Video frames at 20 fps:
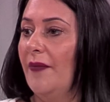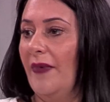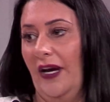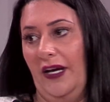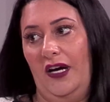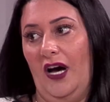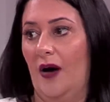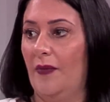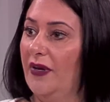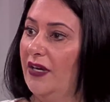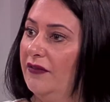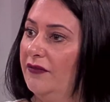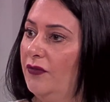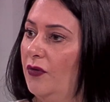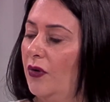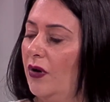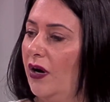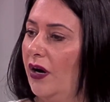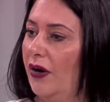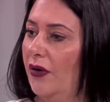I coming
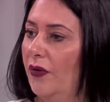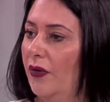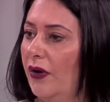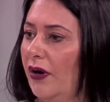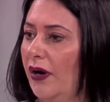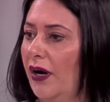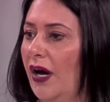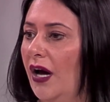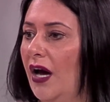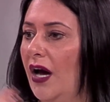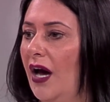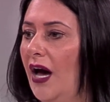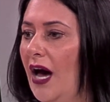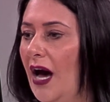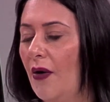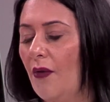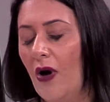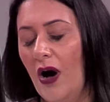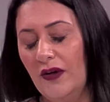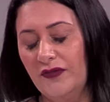for? Or
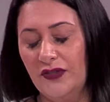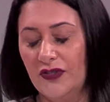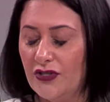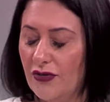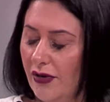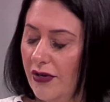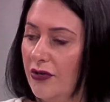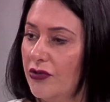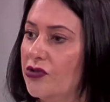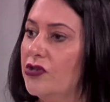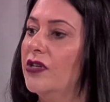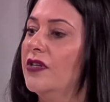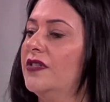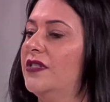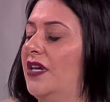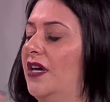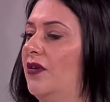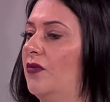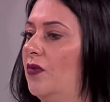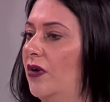how often? So I usually
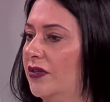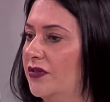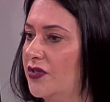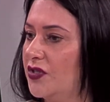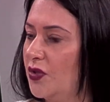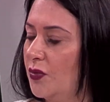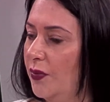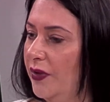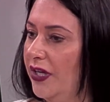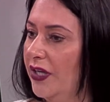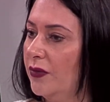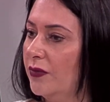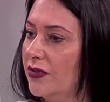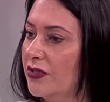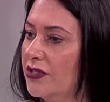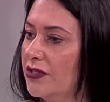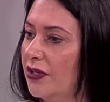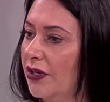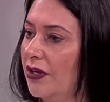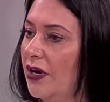say once a week we'll
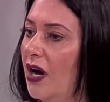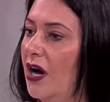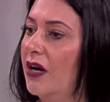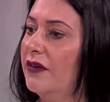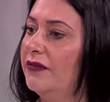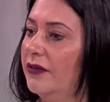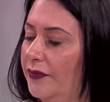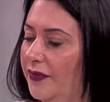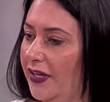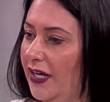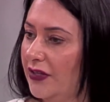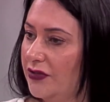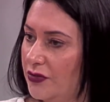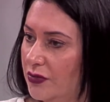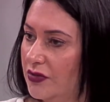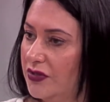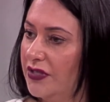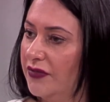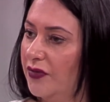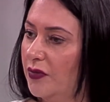start off. If we get to
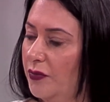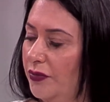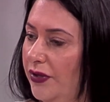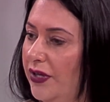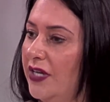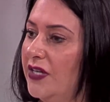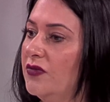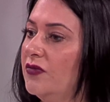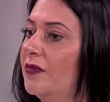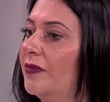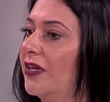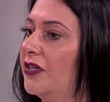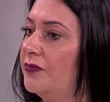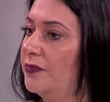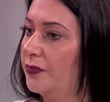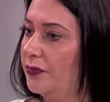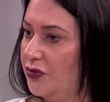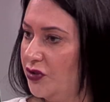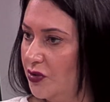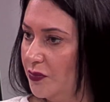a different place, we might
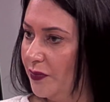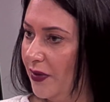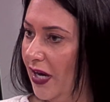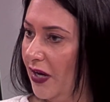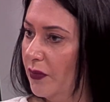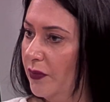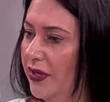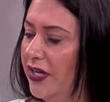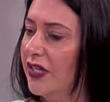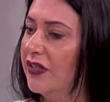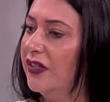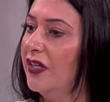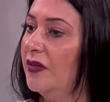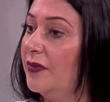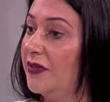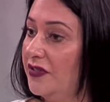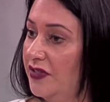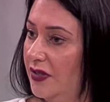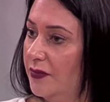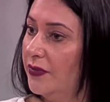do bi-weekly,
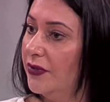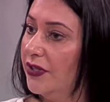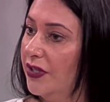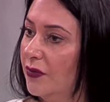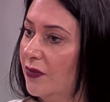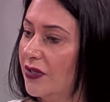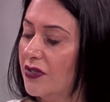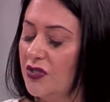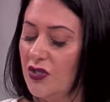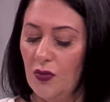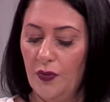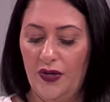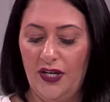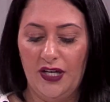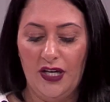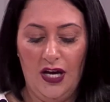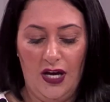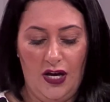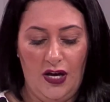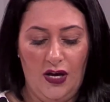but typically once a week.
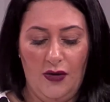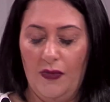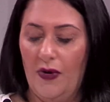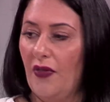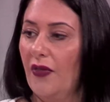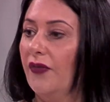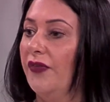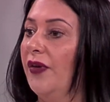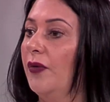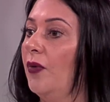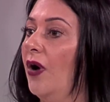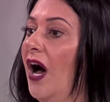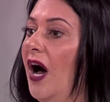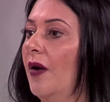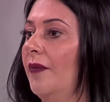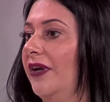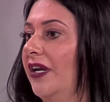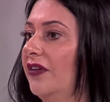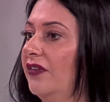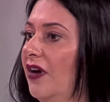But they'll say, well, how
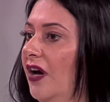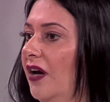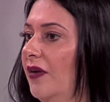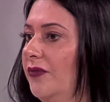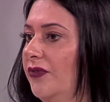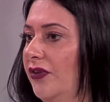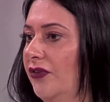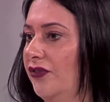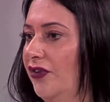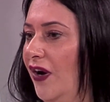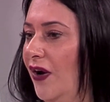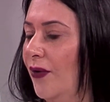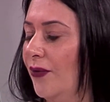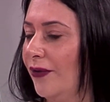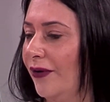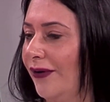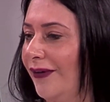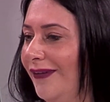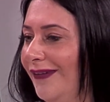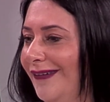many times in
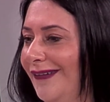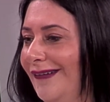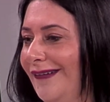total?